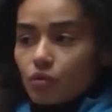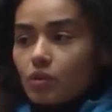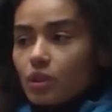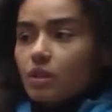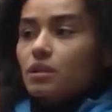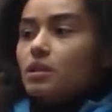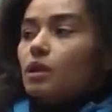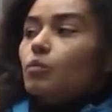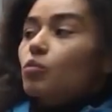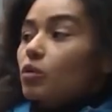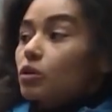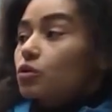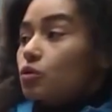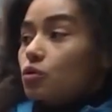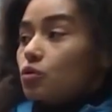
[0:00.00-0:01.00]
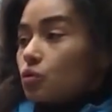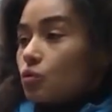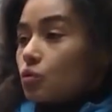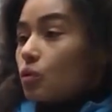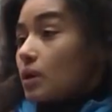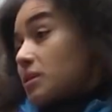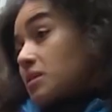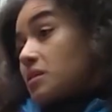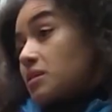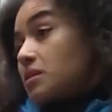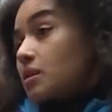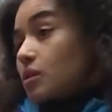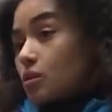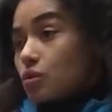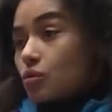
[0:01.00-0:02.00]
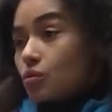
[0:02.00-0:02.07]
You need someone to assist in